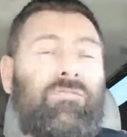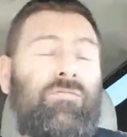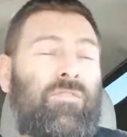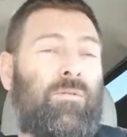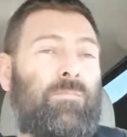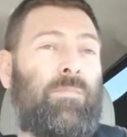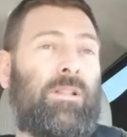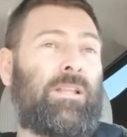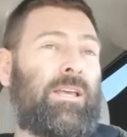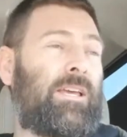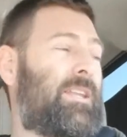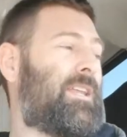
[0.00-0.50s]

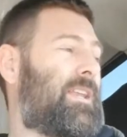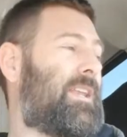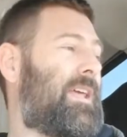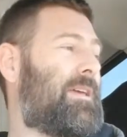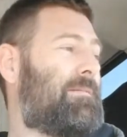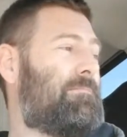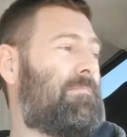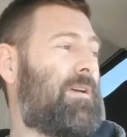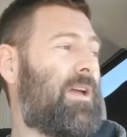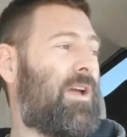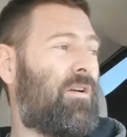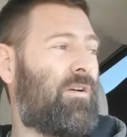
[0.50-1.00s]
from a lady
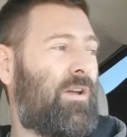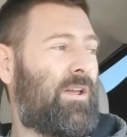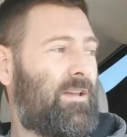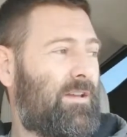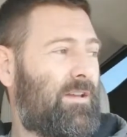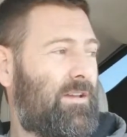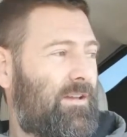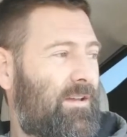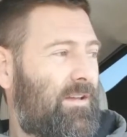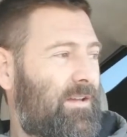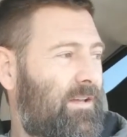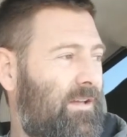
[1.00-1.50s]
named Mary
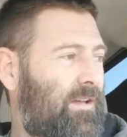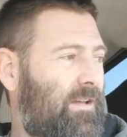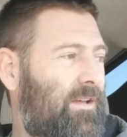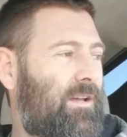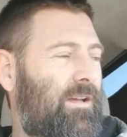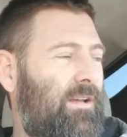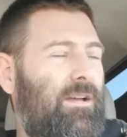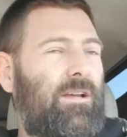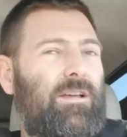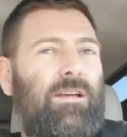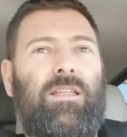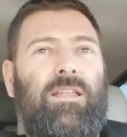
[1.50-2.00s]

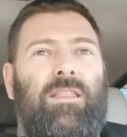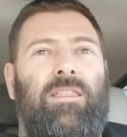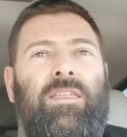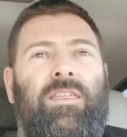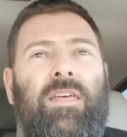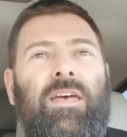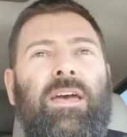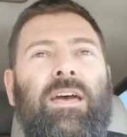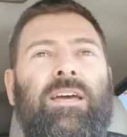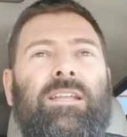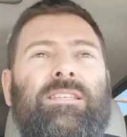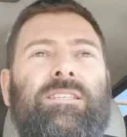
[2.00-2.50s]

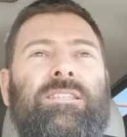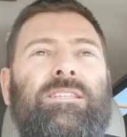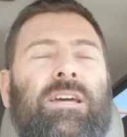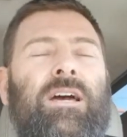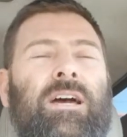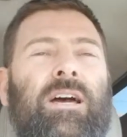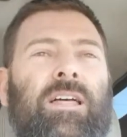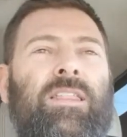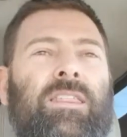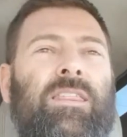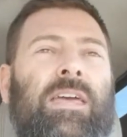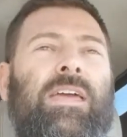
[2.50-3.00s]
that
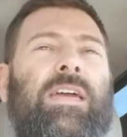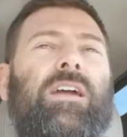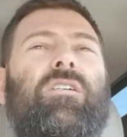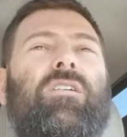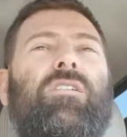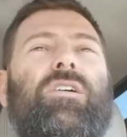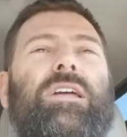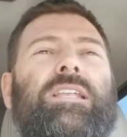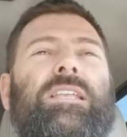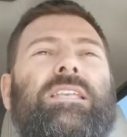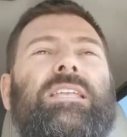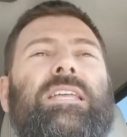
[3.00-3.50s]
they
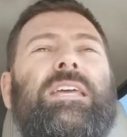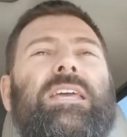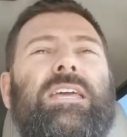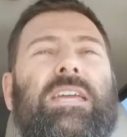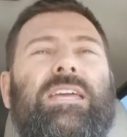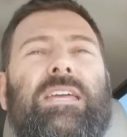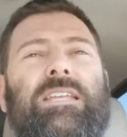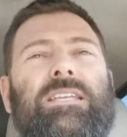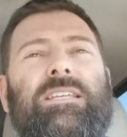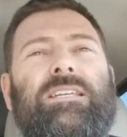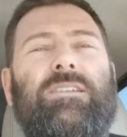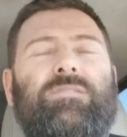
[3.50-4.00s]
are in
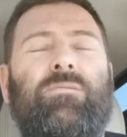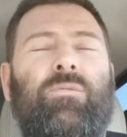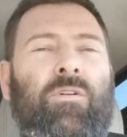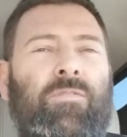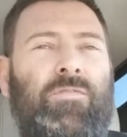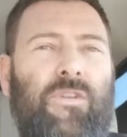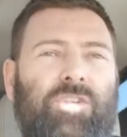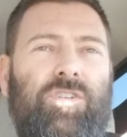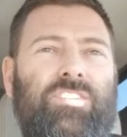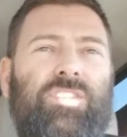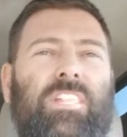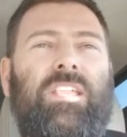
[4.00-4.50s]
need. Well,
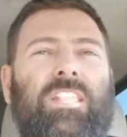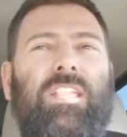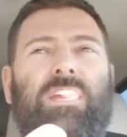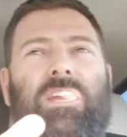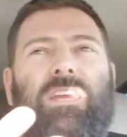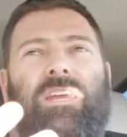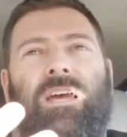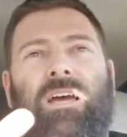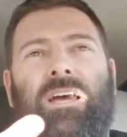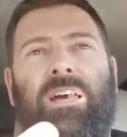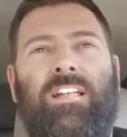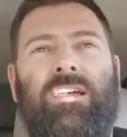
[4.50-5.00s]
first
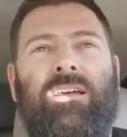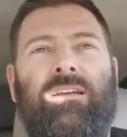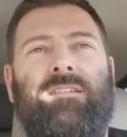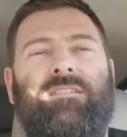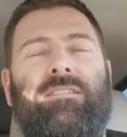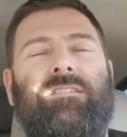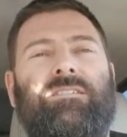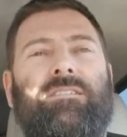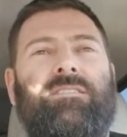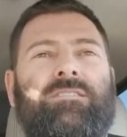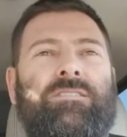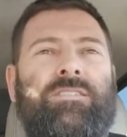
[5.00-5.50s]
they
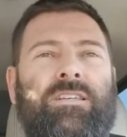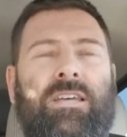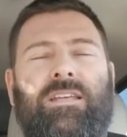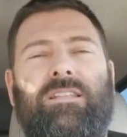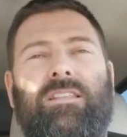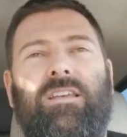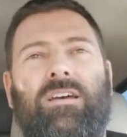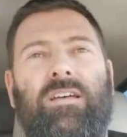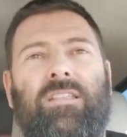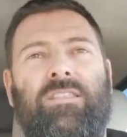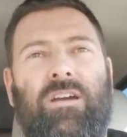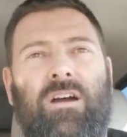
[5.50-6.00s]
said,
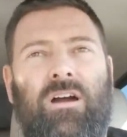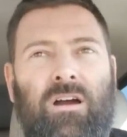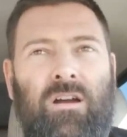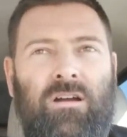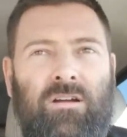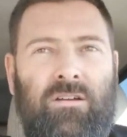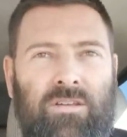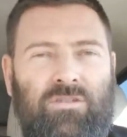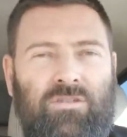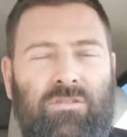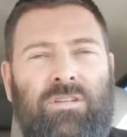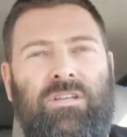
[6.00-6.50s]

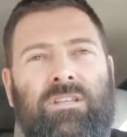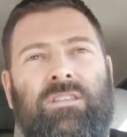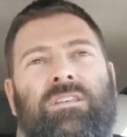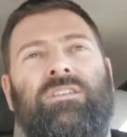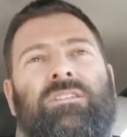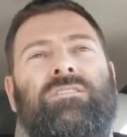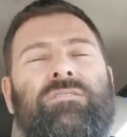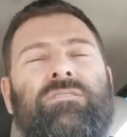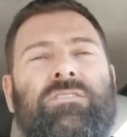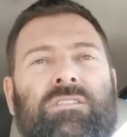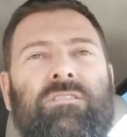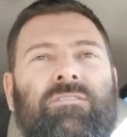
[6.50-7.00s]
you did
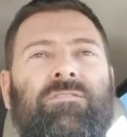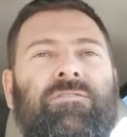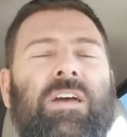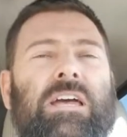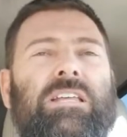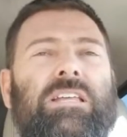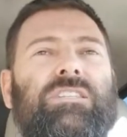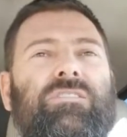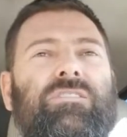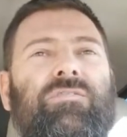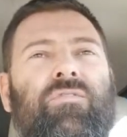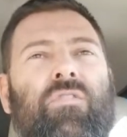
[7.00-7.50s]
this
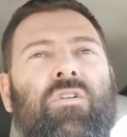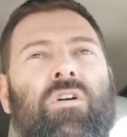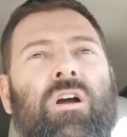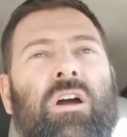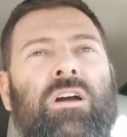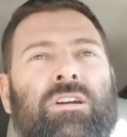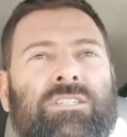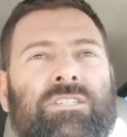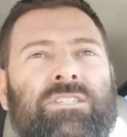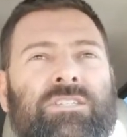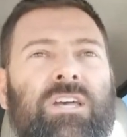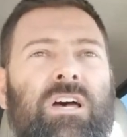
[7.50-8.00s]
fence for
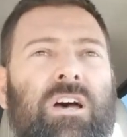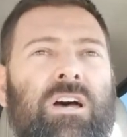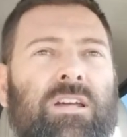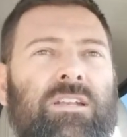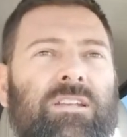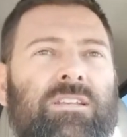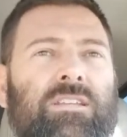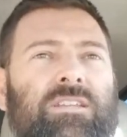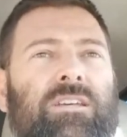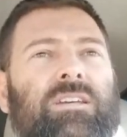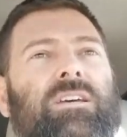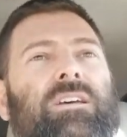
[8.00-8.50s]
our
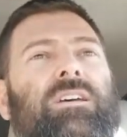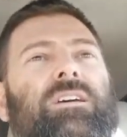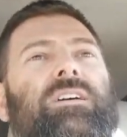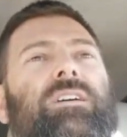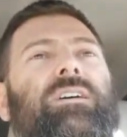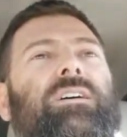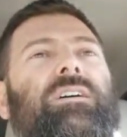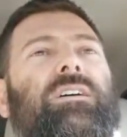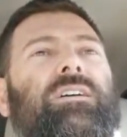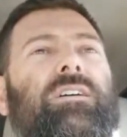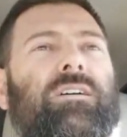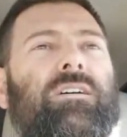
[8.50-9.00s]
son.
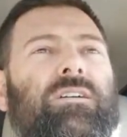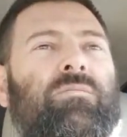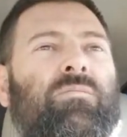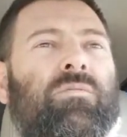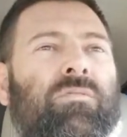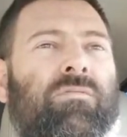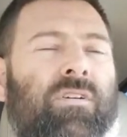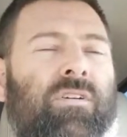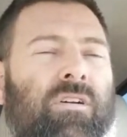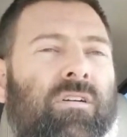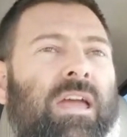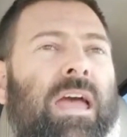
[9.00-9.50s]

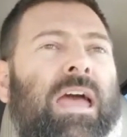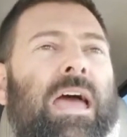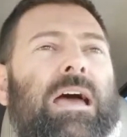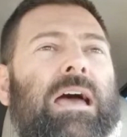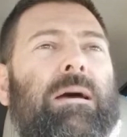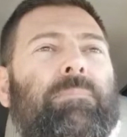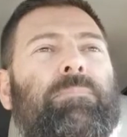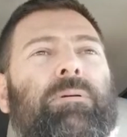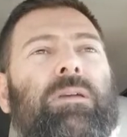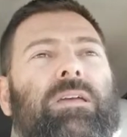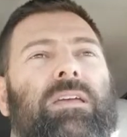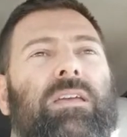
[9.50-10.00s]
We're very
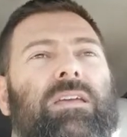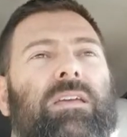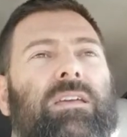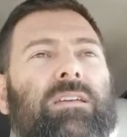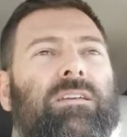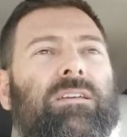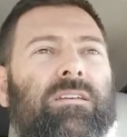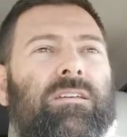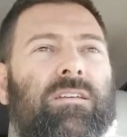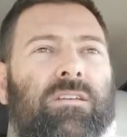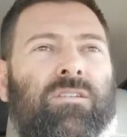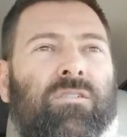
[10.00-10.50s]

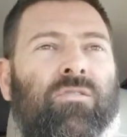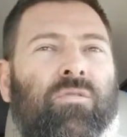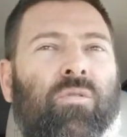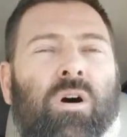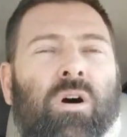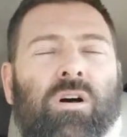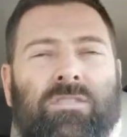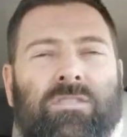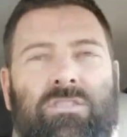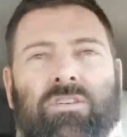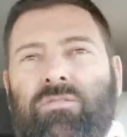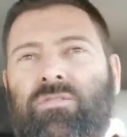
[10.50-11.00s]
happy. You
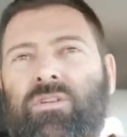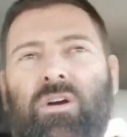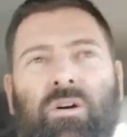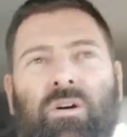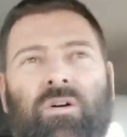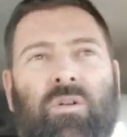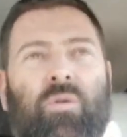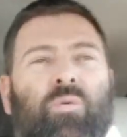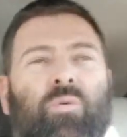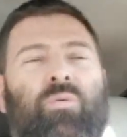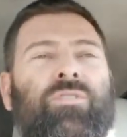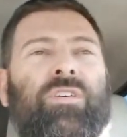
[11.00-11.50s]
also
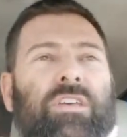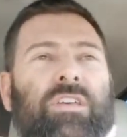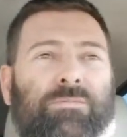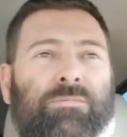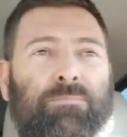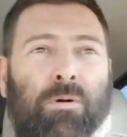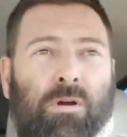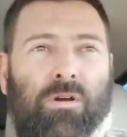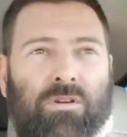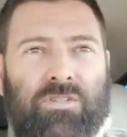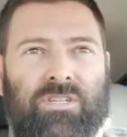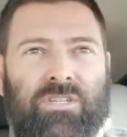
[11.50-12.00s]
know this
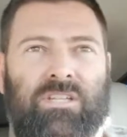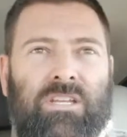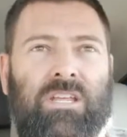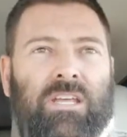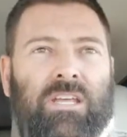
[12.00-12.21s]
person